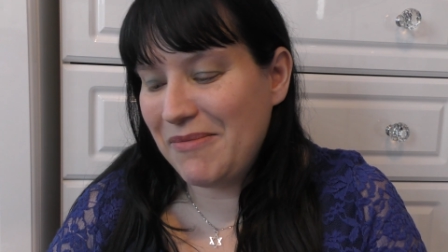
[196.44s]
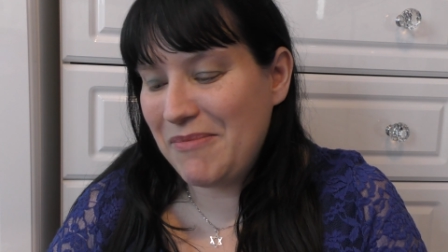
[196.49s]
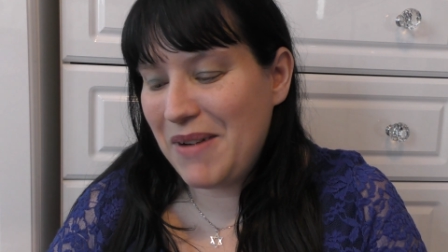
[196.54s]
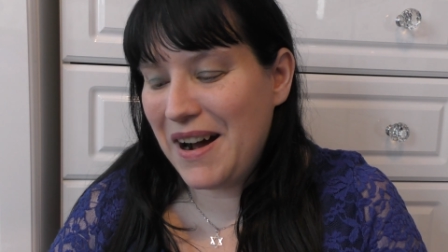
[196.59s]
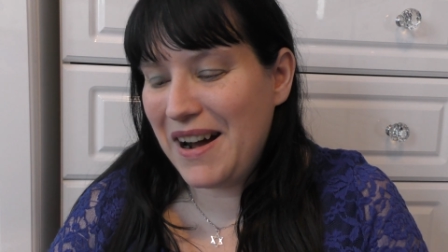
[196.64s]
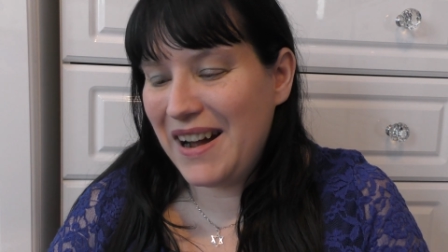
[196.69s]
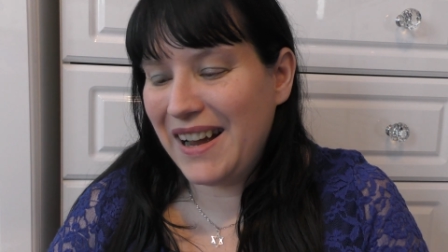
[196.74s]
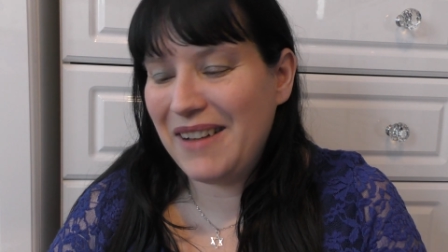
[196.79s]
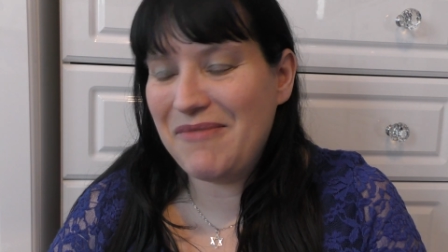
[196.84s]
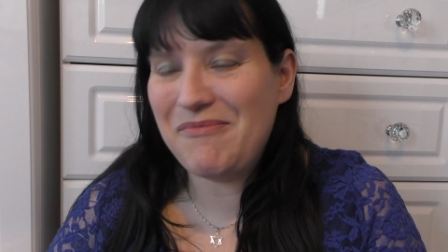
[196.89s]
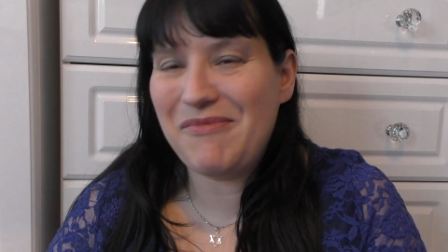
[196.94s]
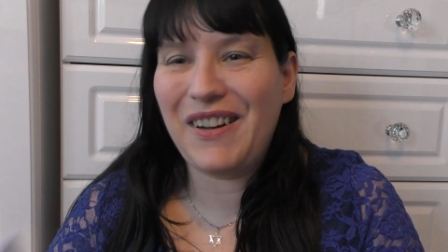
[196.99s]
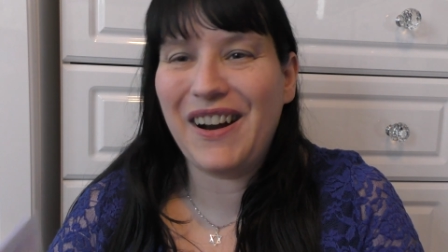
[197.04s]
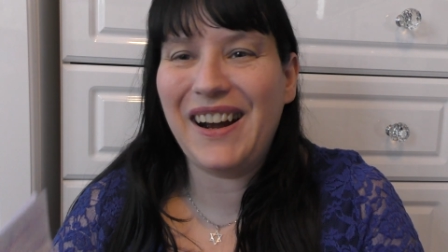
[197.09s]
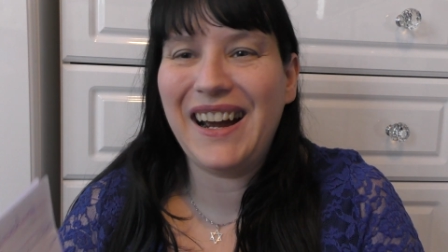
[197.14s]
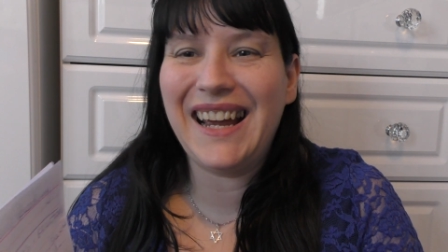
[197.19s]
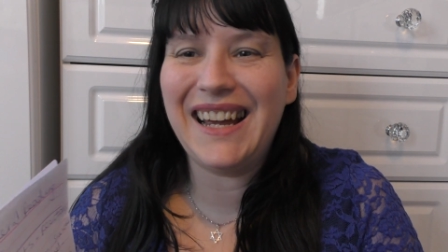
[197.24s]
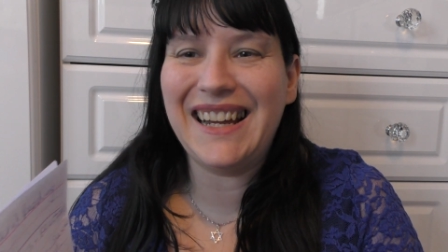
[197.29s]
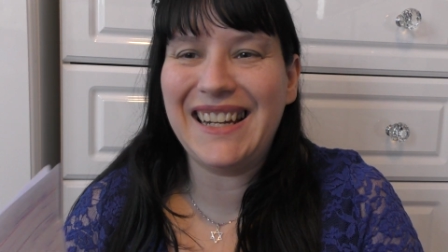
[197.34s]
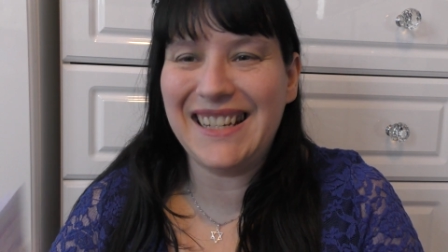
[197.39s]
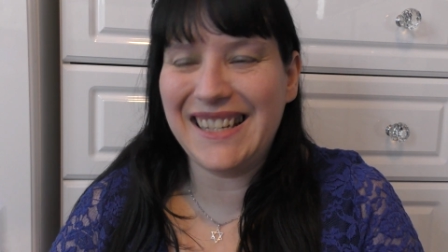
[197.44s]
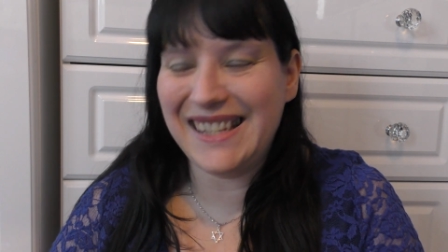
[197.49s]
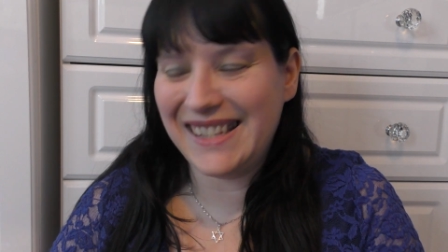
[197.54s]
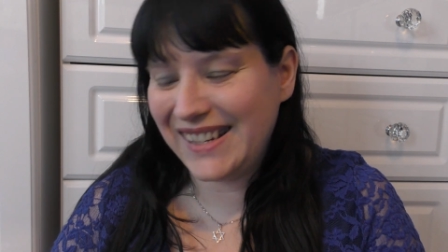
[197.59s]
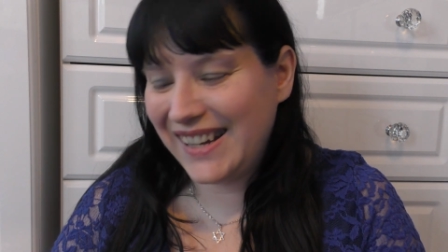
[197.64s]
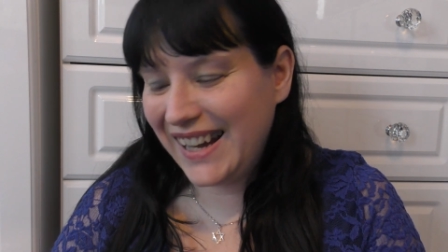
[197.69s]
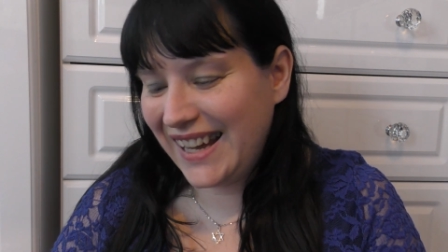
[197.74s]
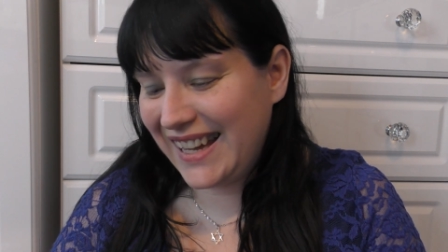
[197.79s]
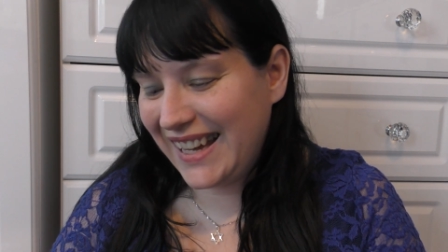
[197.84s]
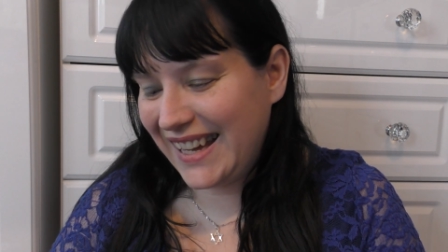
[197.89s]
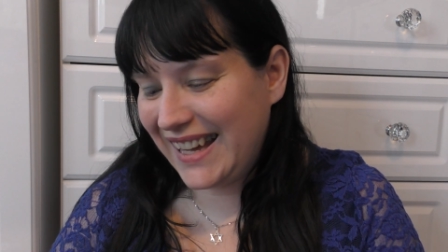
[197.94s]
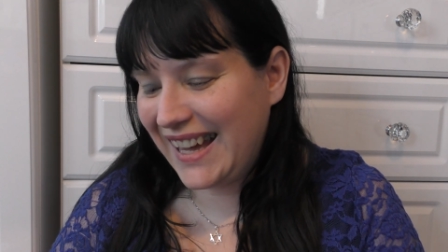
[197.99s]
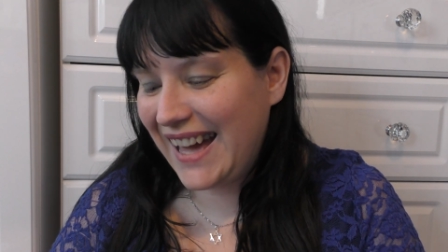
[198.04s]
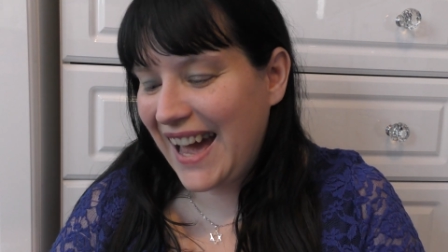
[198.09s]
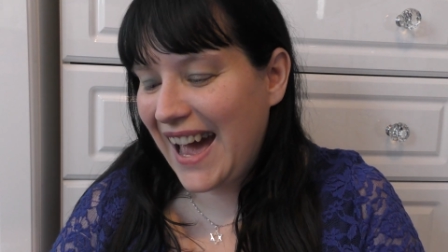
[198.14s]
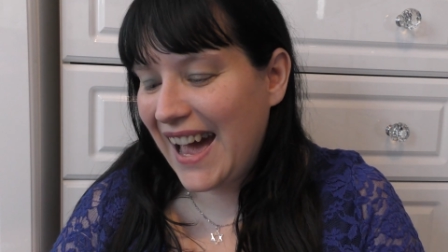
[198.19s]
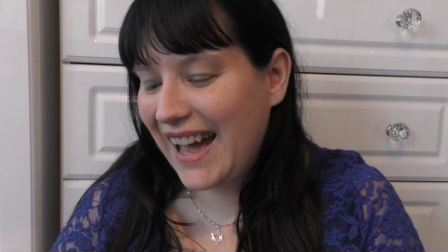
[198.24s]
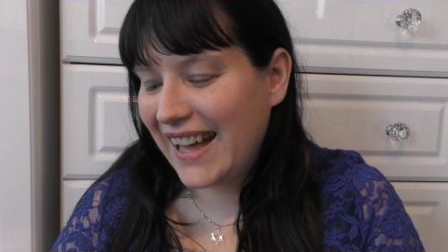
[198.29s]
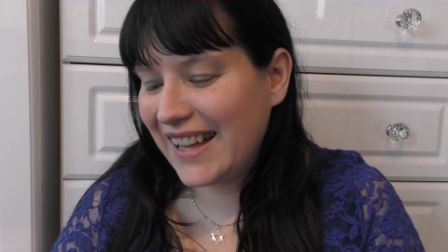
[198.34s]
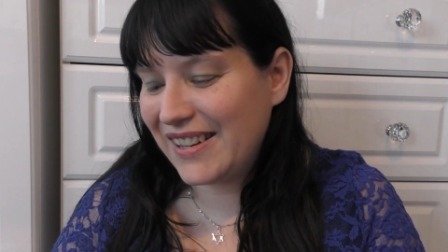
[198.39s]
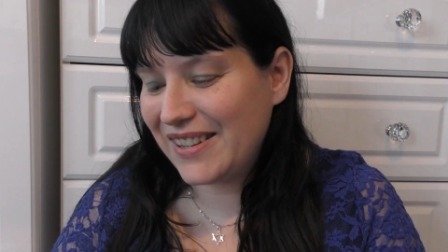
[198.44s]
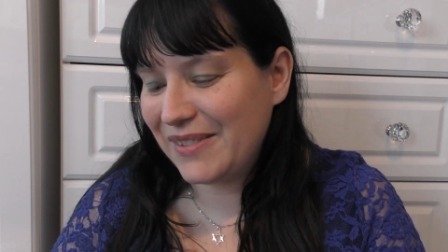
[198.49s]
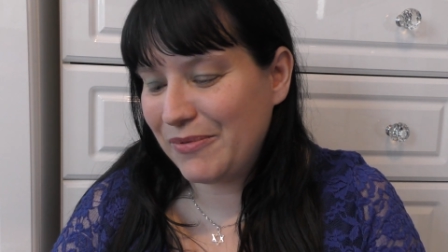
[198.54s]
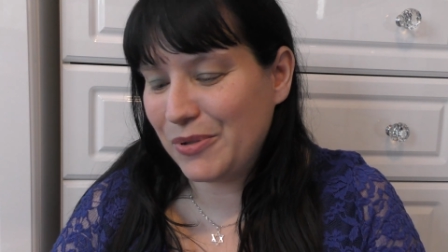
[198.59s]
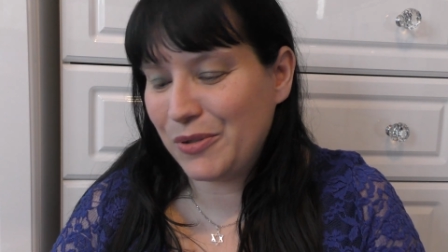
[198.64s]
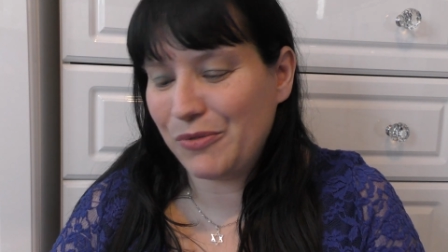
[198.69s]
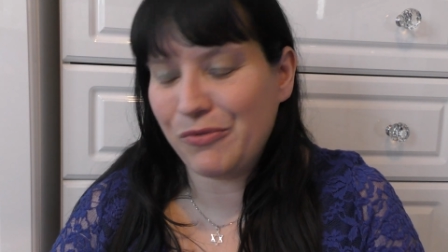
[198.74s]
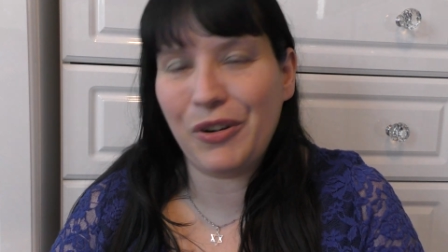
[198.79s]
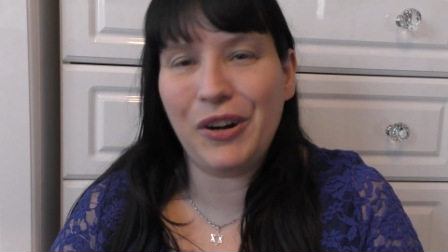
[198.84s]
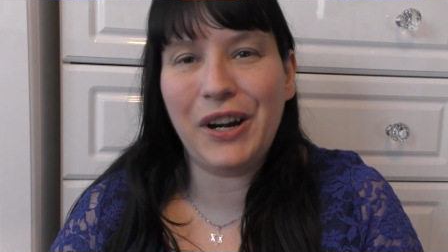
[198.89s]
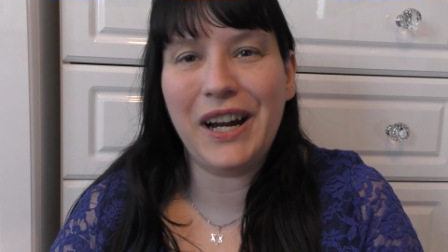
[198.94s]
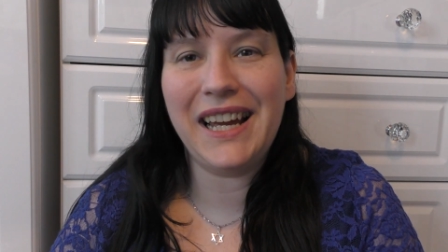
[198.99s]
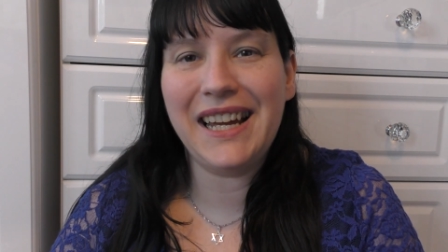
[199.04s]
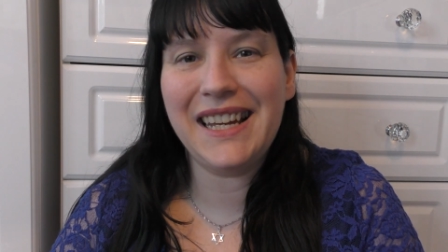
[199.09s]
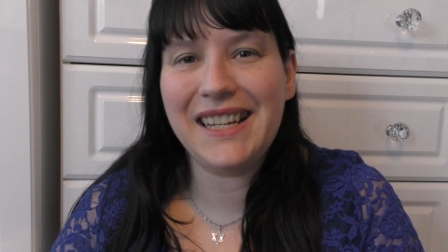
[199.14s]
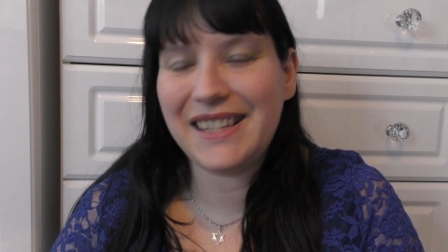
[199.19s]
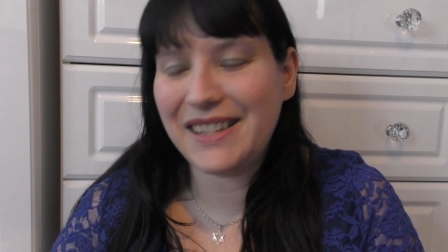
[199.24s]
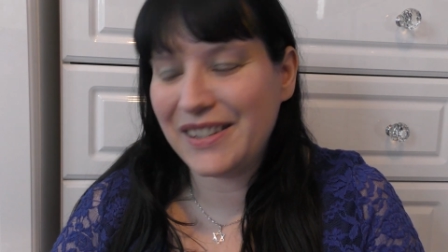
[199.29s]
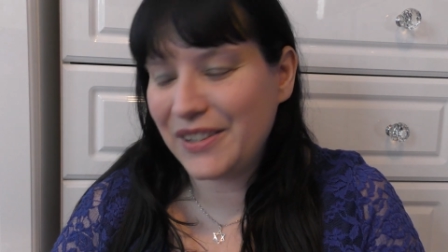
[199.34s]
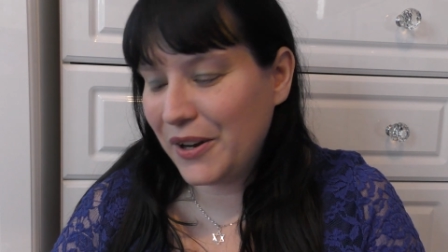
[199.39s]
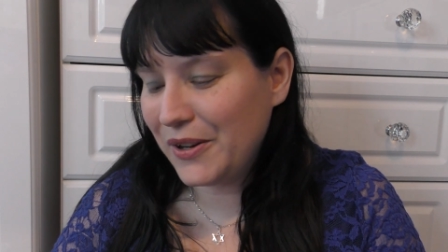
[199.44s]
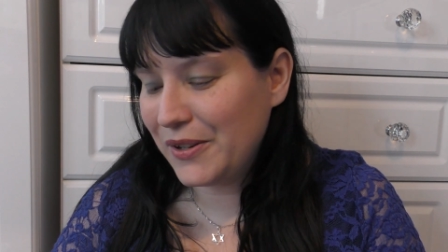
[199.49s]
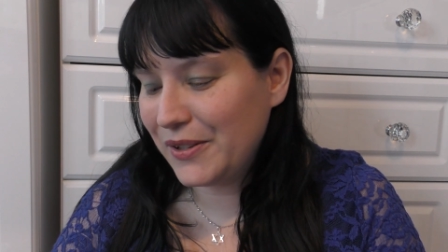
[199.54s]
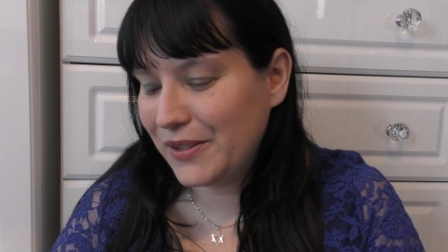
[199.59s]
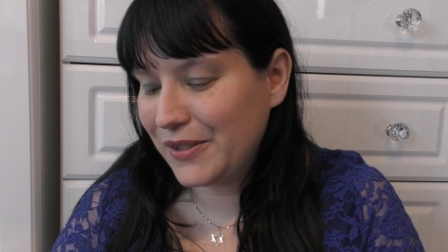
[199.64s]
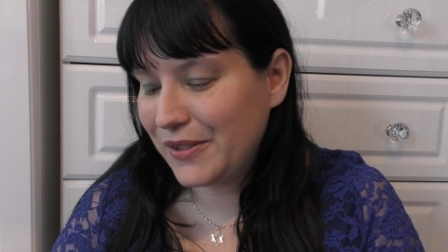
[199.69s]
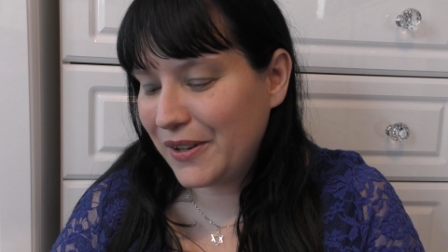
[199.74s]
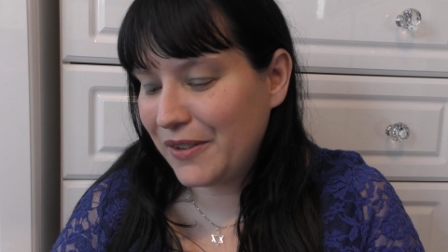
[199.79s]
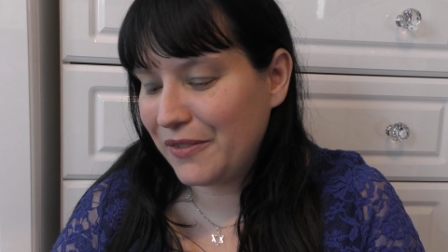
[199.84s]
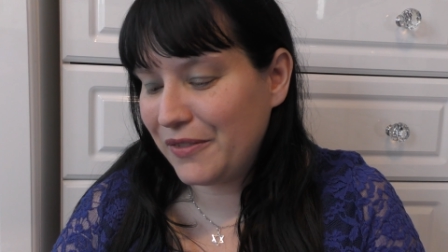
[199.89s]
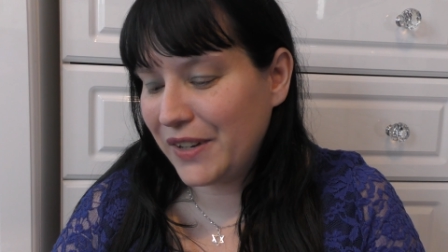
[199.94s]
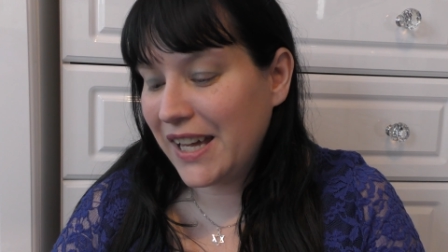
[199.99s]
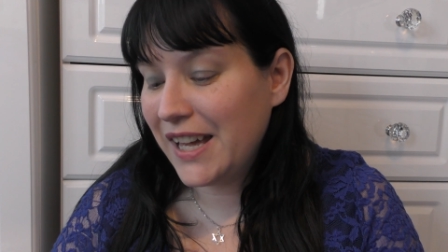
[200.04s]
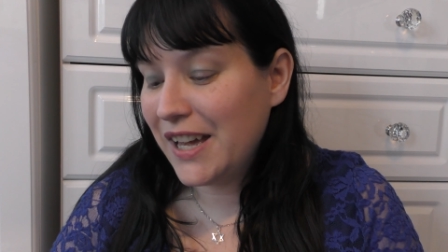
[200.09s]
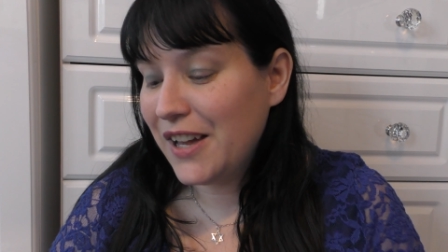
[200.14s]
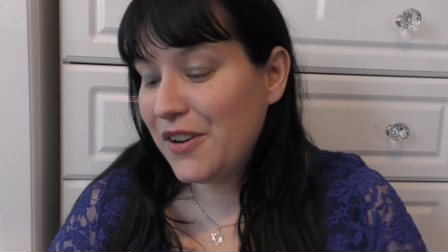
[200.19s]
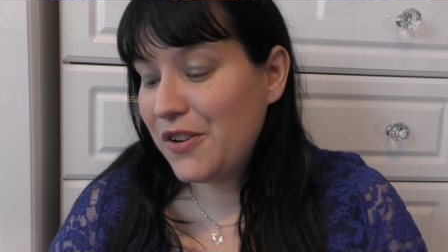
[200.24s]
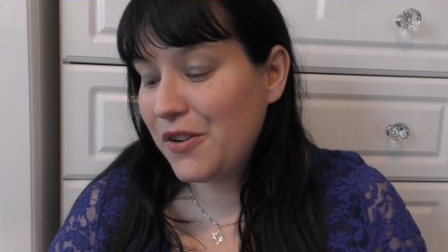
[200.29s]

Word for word: my writing is like a cat would write. It's so scruffy.